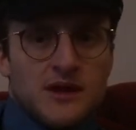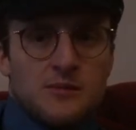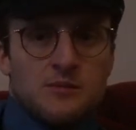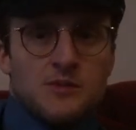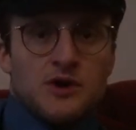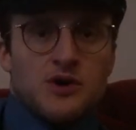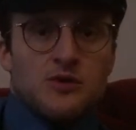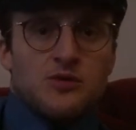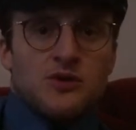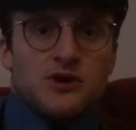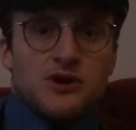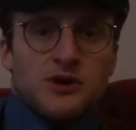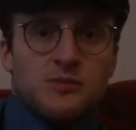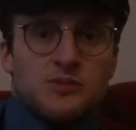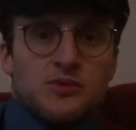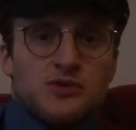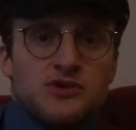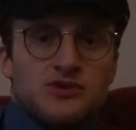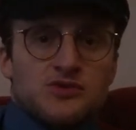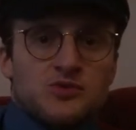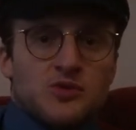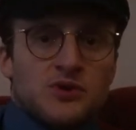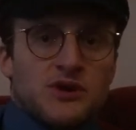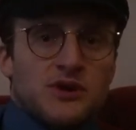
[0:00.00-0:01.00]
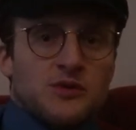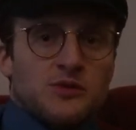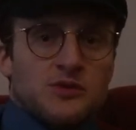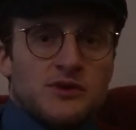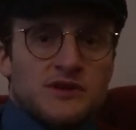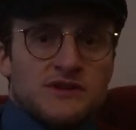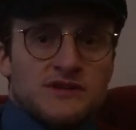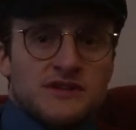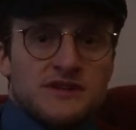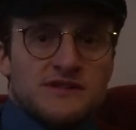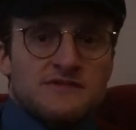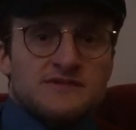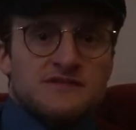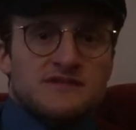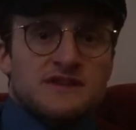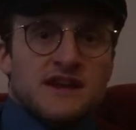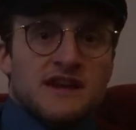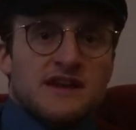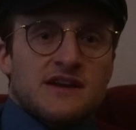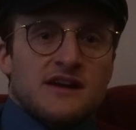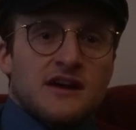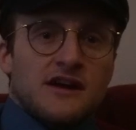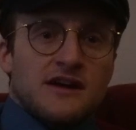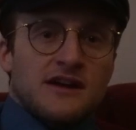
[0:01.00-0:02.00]
Marijuana puts one at risk of
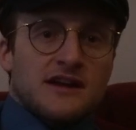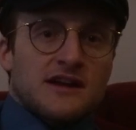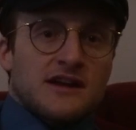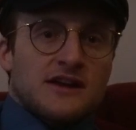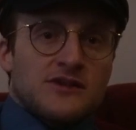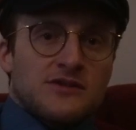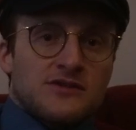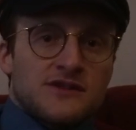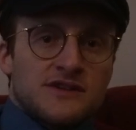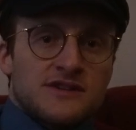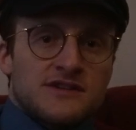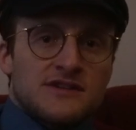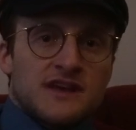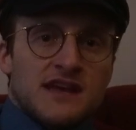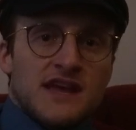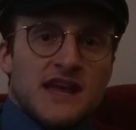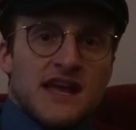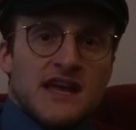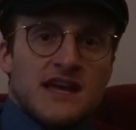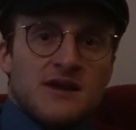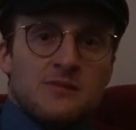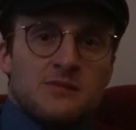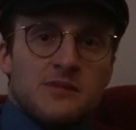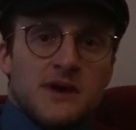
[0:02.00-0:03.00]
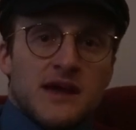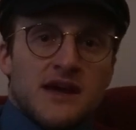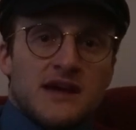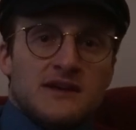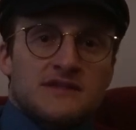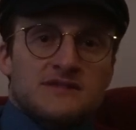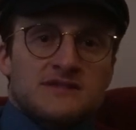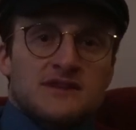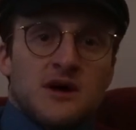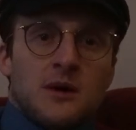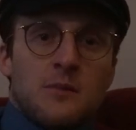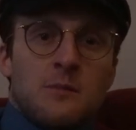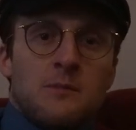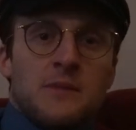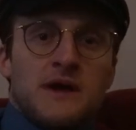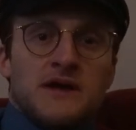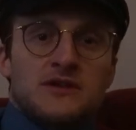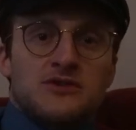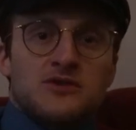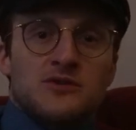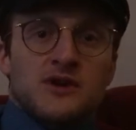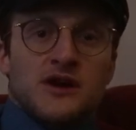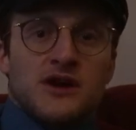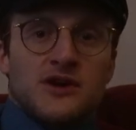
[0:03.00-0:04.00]
psychotic illness and can make some
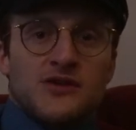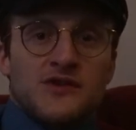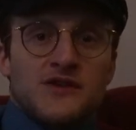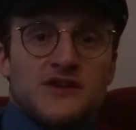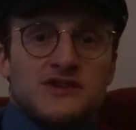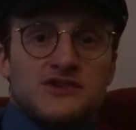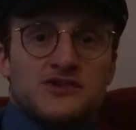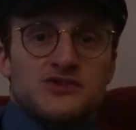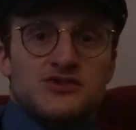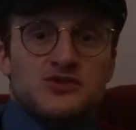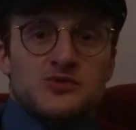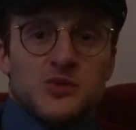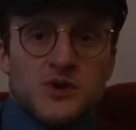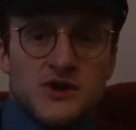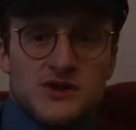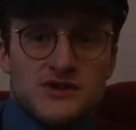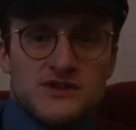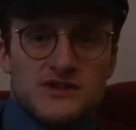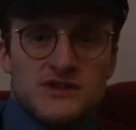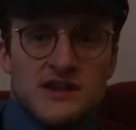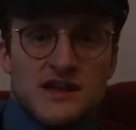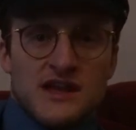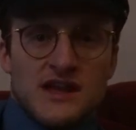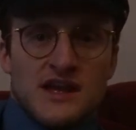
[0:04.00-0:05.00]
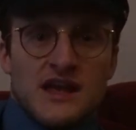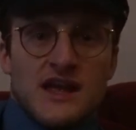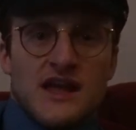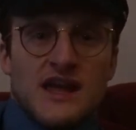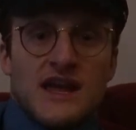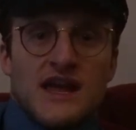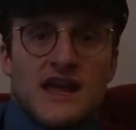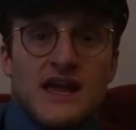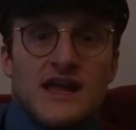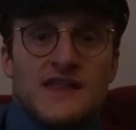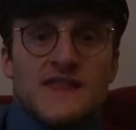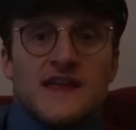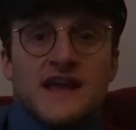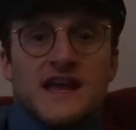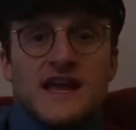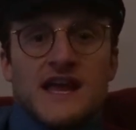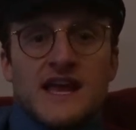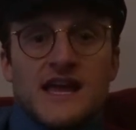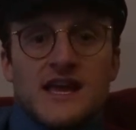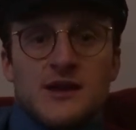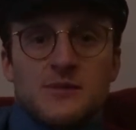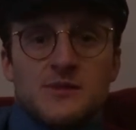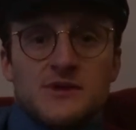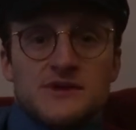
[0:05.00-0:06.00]
mental health issues worse, and that
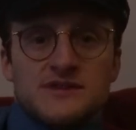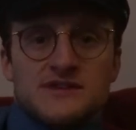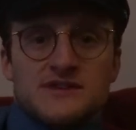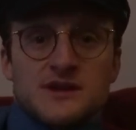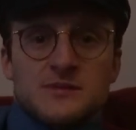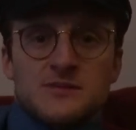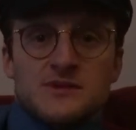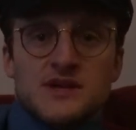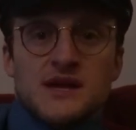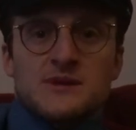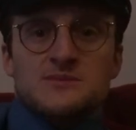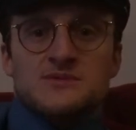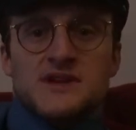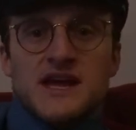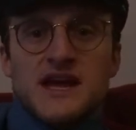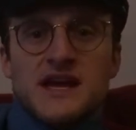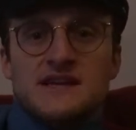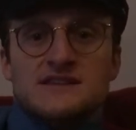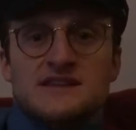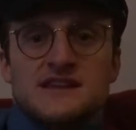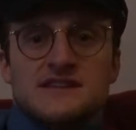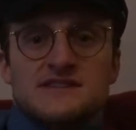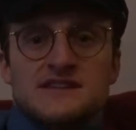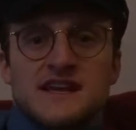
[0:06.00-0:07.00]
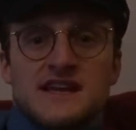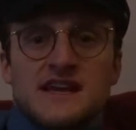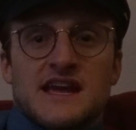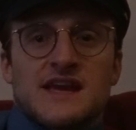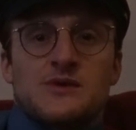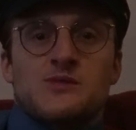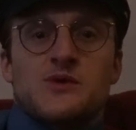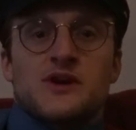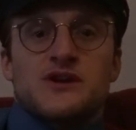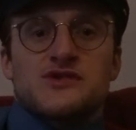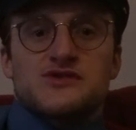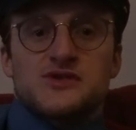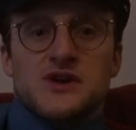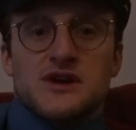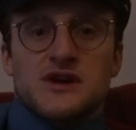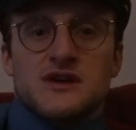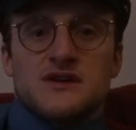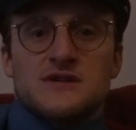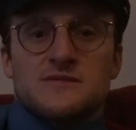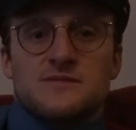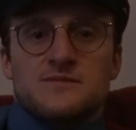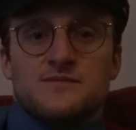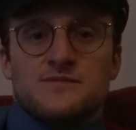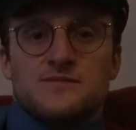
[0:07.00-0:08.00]
cannabis sometimes acts as a gateway
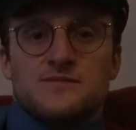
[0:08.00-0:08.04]
drug.